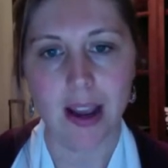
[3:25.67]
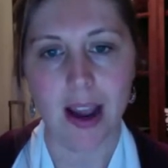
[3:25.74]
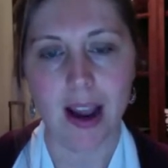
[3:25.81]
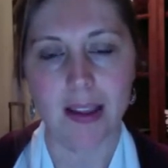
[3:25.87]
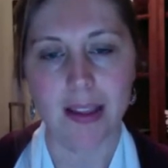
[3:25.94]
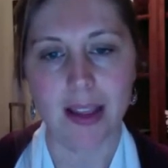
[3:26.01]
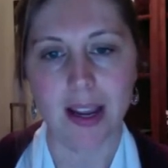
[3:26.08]

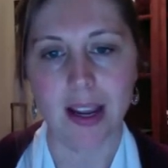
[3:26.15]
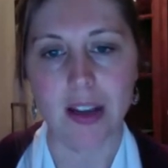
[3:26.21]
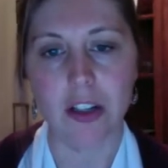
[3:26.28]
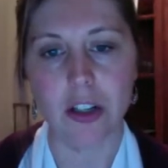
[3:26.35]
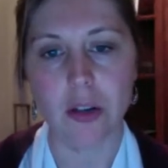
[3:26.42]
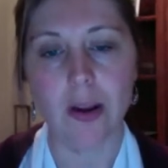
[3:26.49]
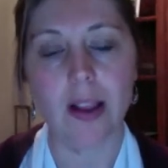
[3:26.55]
and that can
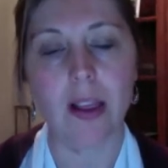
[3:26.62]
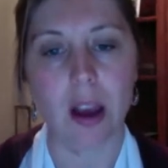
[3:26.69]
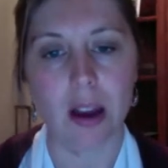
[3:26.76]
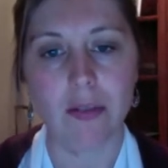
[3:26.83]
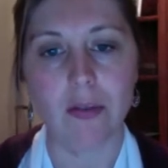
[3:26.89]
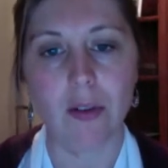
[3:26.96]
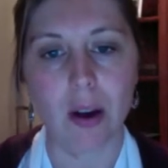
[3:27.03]
do a lot
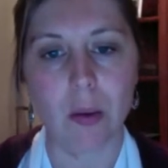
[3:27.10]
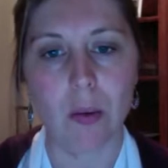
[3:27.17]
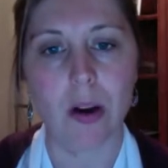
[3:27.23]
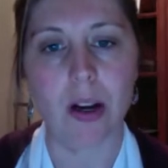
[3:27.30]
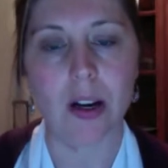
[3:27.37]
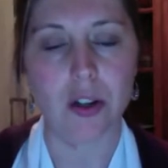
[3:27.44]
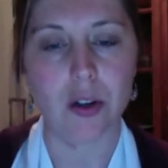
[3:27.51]
of great
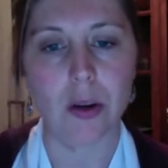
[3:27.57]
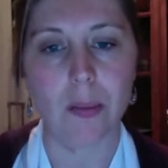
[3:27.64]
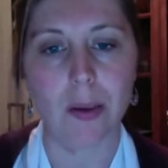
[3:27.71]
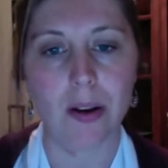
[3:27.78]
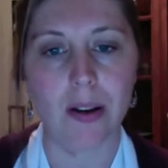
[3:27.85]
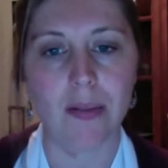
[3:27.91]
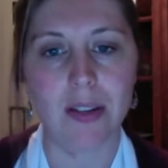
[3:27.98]
work in a short
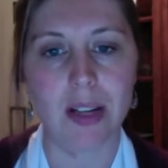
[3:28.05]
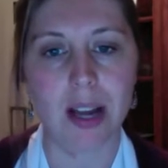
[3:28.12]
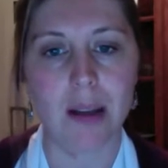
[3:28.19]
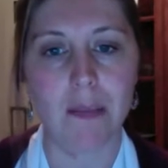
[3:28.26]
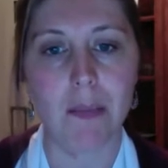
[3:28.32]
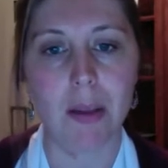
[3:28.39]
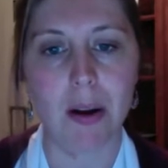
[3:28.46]
period of
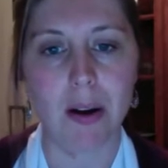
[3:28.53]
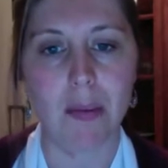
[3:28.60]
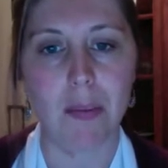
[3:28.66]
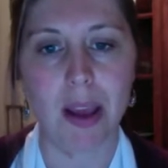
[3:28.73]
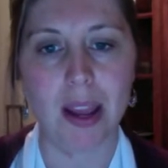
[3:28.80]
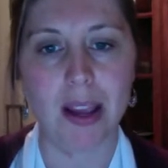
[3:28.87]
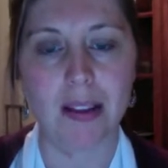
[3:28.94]
time, merit
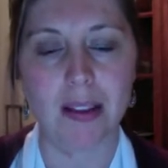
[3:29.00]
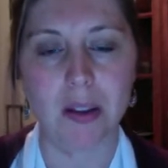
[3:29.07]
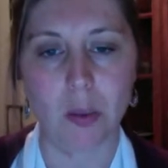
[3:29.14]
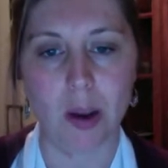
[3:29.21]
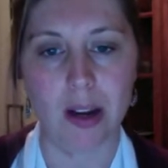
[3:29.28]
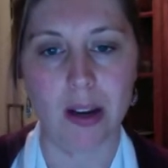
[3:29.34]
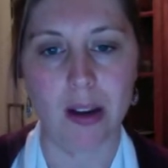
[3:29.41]
pay is the
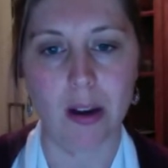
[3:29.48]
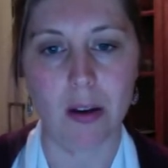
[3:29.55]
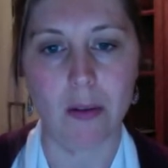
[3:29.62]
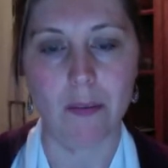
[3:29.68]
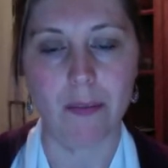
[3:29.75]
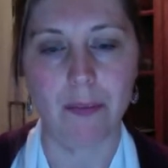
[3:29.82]
way to go.